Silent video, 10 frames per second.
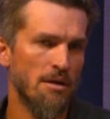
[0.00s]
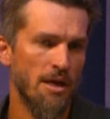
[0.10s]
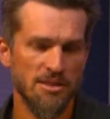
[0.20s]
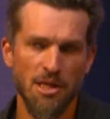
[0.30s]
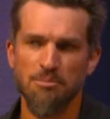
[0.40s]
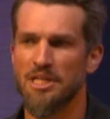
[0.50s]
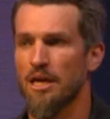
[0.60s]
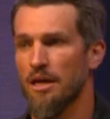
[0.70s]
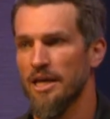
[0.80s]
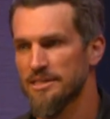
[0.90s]
And some
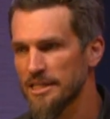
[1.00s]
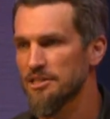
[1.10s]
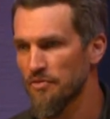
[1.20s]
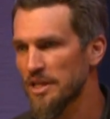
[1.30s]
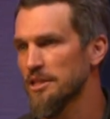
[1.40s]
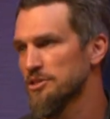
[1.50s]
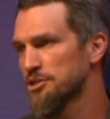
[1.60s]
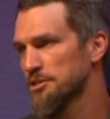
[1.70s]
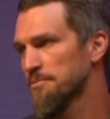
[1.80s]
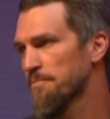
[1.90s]
say it takes a
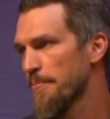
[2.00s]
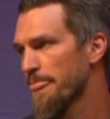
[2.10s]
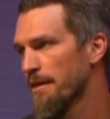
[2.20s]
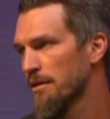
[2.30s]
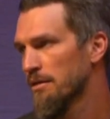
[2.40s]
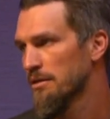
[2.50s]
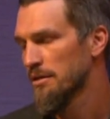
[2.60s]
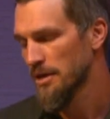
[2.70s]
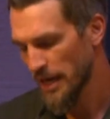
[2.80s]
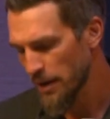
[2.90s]
village.
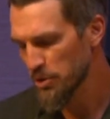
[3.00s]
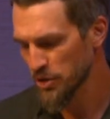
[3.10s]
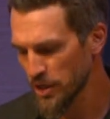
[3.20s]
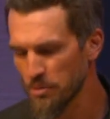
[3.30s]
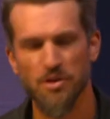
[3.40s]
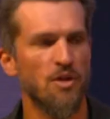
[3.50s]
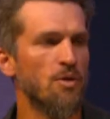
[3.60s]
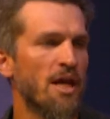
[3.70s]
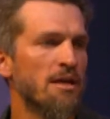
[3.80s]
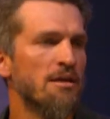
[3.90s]
And I would agree with
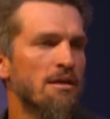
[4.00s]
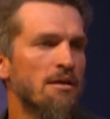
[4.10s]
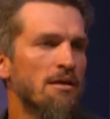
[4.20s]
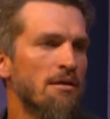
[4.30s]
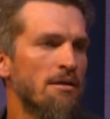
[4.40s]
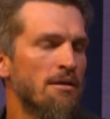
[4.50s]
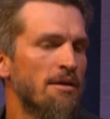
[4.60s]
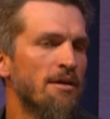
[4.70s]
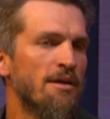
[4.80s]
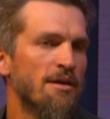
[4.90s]
you that
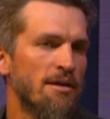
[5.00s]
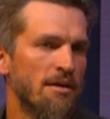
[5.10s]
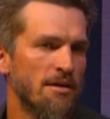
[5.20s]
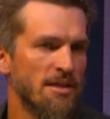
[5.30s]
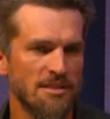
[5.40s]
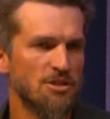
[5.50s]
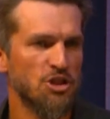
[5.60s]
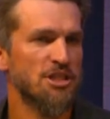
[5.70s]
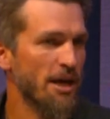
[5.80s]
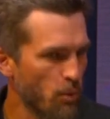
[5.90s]
it doesn't
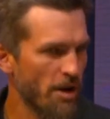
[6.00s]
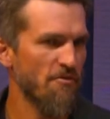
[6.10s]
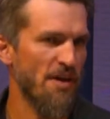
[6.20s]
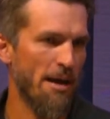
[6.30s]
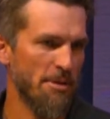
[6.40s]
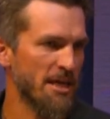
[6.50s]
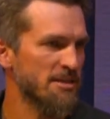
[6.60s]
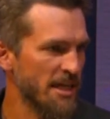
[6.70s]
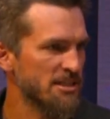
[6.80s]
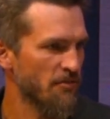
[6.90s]
just take one family, it
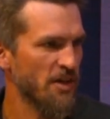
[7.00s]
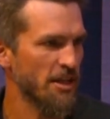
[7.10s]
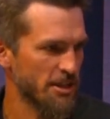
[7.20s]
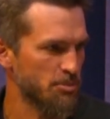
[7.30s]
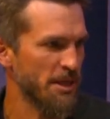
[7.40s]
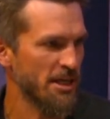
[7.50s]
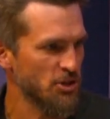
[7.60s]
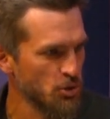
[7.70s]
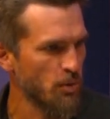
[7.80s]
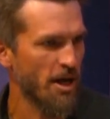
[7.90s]
takes a village,
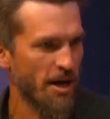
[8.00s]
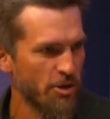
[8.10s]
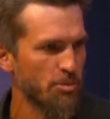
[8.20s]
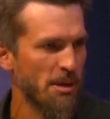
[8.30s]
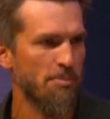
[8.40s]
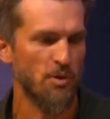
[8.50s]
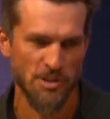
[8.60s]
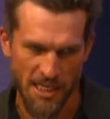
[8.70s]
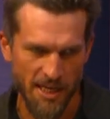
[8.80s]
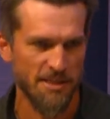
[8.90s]
because you want other people
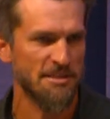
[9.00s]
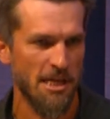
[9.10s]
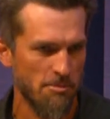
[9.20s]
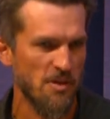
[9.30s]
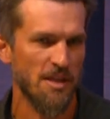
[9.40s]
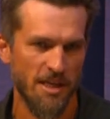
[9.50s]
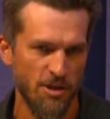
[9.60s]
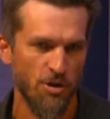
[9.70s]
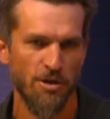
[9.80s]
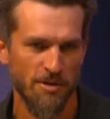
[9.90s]
saying the same thing that
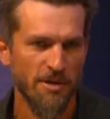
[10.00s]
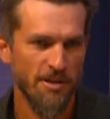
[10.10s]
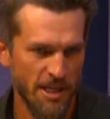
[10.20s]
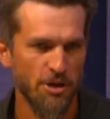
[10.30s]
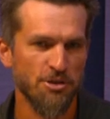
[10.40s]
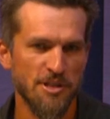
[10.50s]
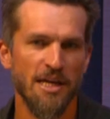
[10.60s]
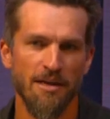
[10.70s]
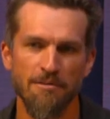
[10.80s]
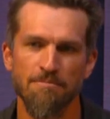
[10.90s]
you're
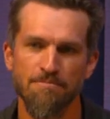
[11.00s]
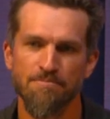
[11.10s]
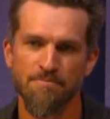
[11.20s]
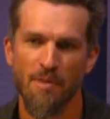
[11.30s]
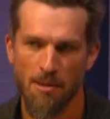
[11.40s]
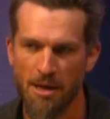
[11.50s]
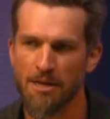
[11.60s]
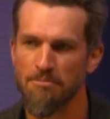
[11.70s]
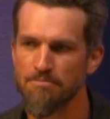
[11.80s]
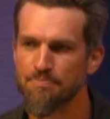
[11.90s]
saying. Amen?